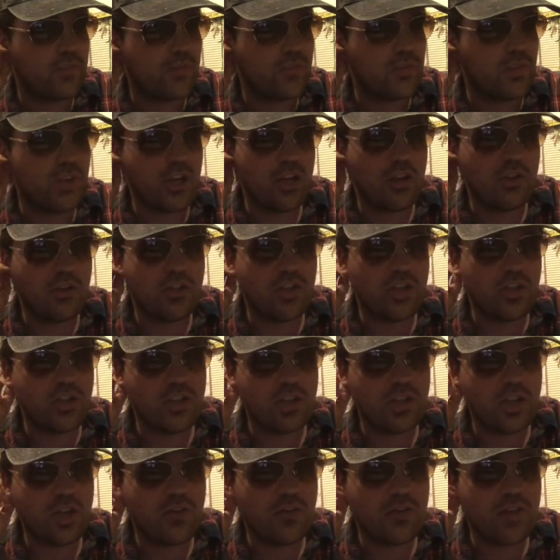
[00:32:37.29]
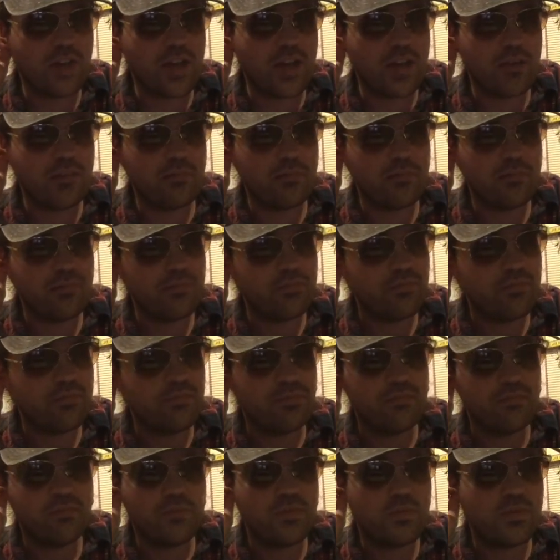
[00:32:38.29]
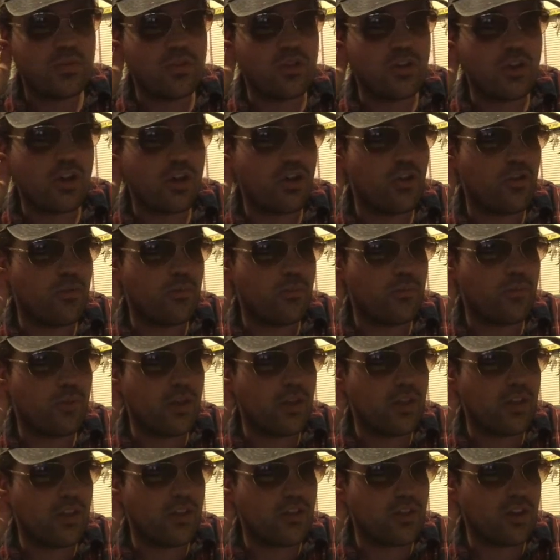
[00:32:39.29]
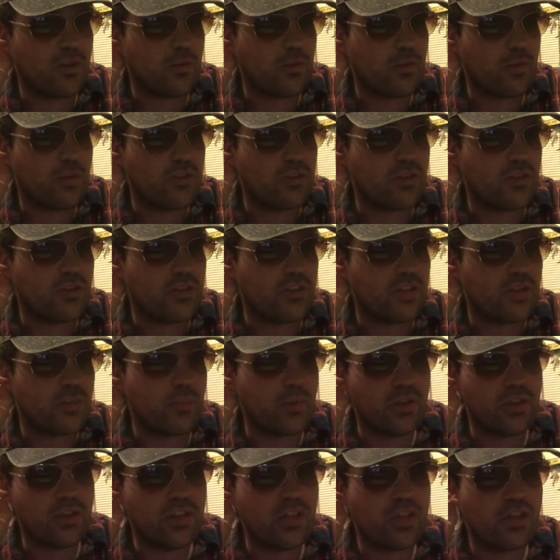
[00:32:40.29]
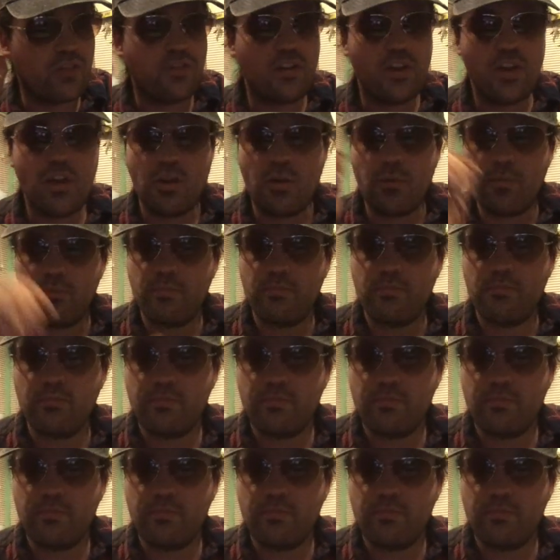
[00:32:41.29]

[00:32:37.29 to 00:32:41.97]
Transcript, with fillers: then I'll judge it on that. So, but that's gonna wait till another time. But this film,